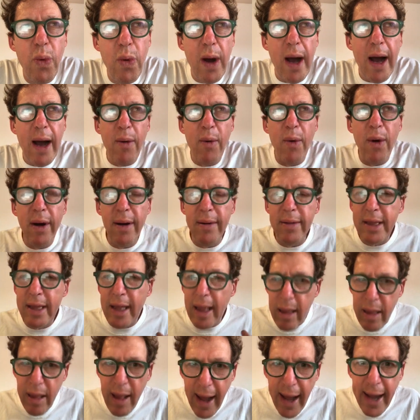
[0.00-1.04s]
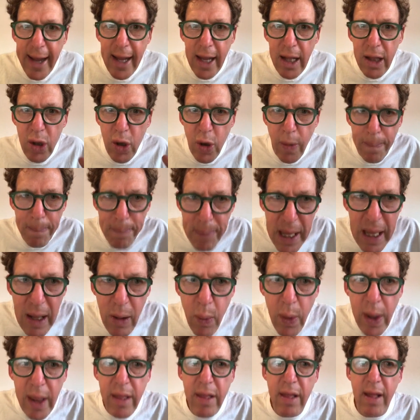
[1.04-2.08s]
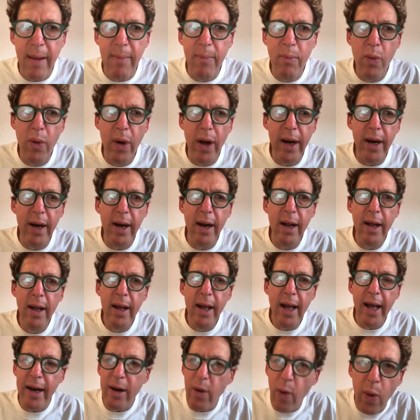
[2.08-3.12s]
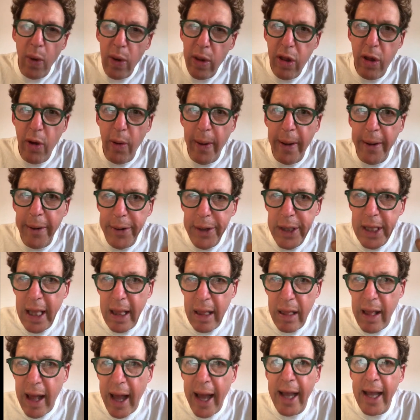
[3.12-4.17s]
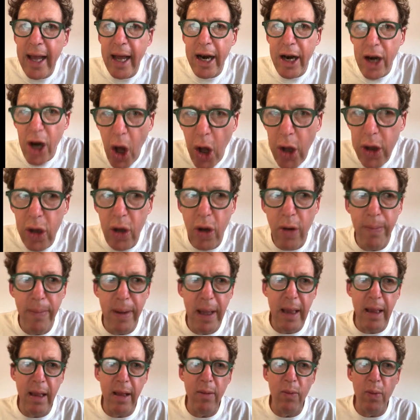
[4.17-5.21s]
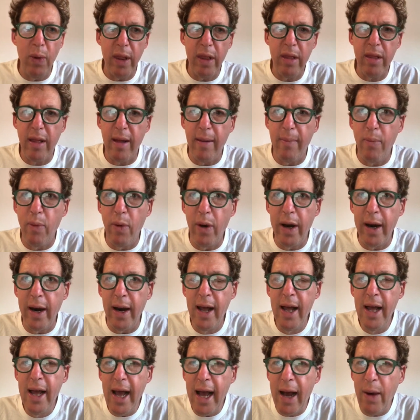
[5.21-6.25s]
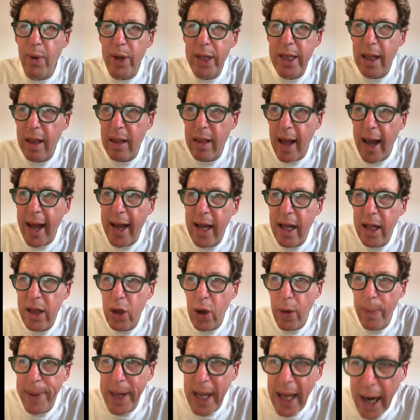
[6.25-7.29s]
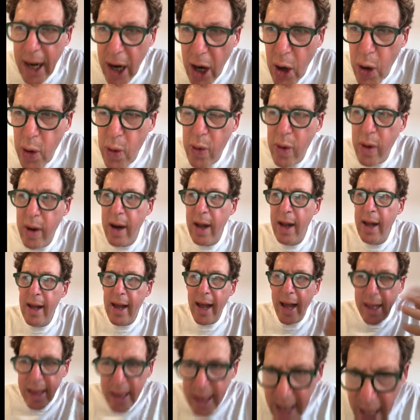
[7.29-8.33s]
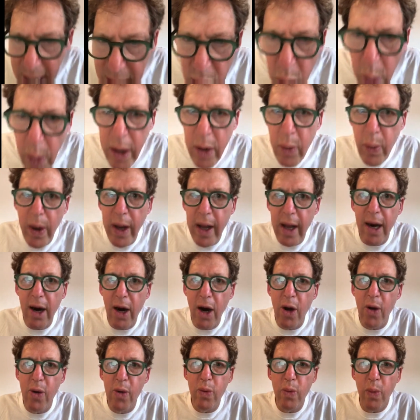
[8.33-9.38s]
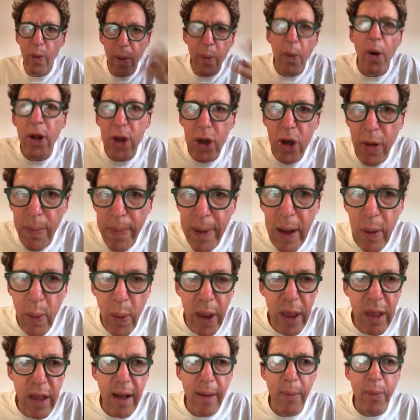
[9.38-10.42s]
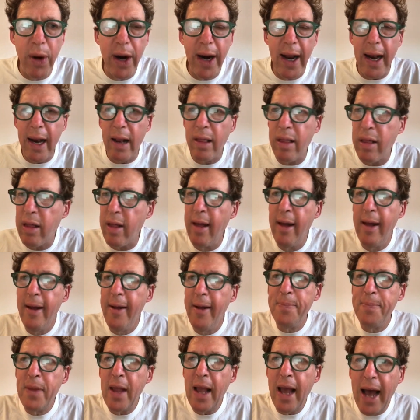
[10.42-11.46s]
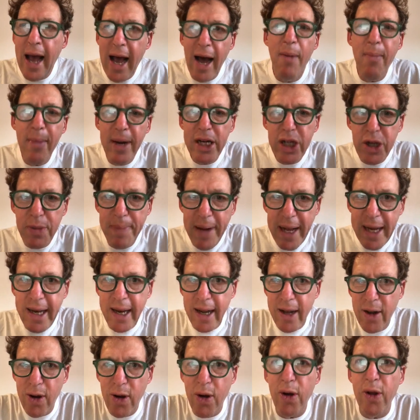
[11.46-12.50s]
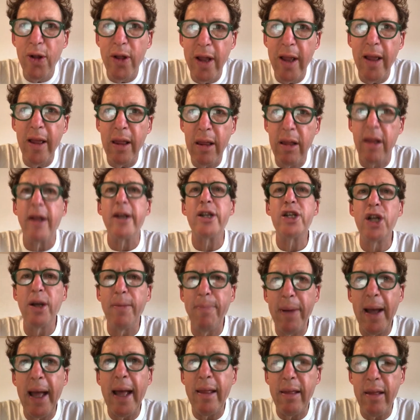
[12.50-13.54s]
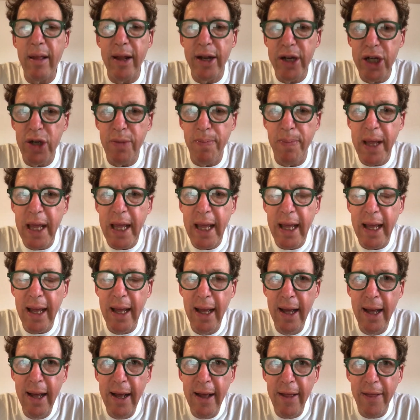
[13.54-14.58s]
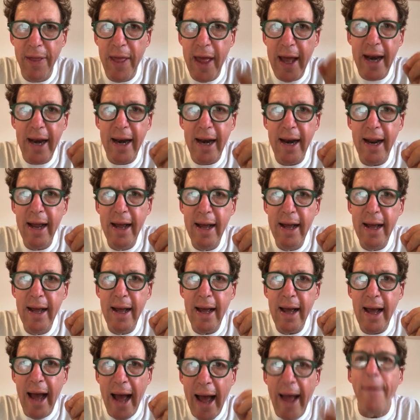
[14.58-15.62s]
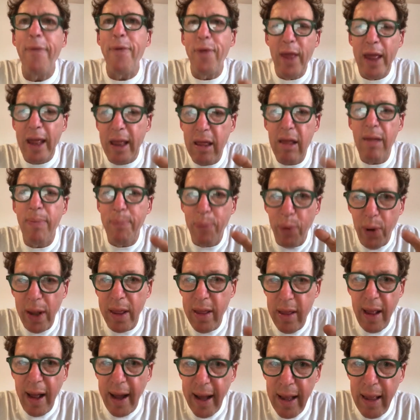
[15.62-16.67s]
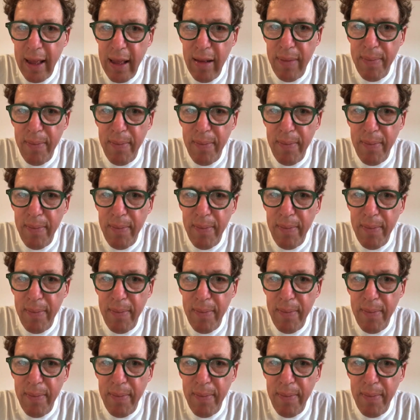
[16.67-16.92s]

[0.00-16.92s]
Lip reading: our desire to be with someone and also our desire not to be with someone. Our desire to be alone, and yet when we're alone, we want to be with someone else. How much better could such a passage be than at this precise